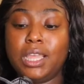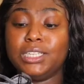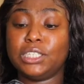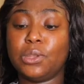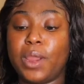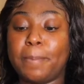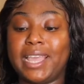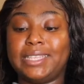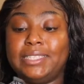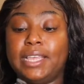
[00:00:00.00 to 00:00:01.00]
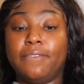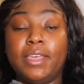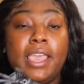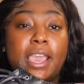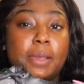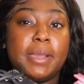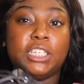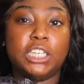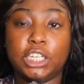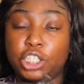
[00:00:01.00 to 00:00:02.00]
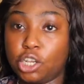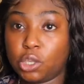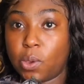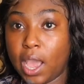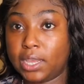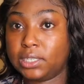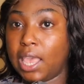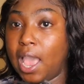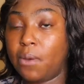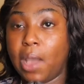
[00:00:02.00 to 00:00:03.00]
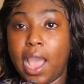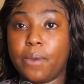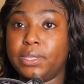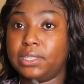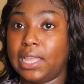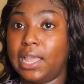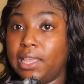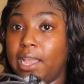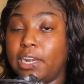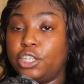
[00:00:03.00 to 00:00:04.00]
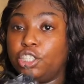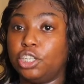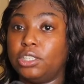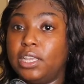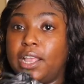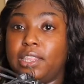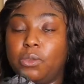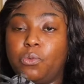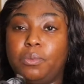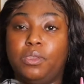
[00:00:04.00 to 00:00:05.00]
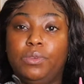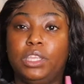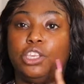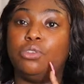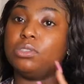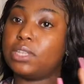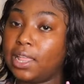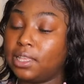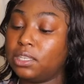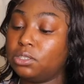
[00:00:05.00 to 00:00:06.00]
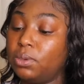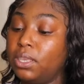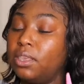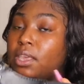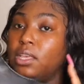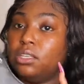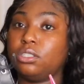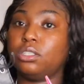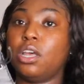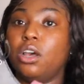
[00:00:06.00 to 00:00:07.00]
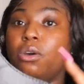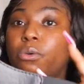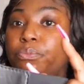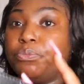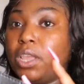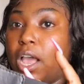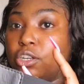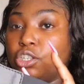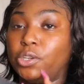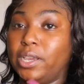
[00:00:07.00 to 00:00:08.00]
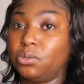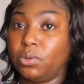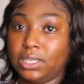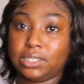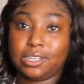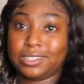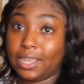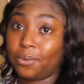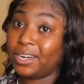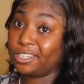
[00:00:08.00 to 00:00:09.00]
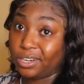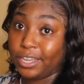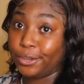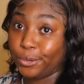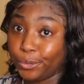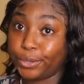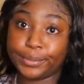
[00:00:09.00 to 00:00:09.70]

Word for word: just to wear by itself, and I'm actually going to show you guys how I would style it. I got a shirt that I think would be really cute styling this with, so I'll show you guys what this looks like when I try it on.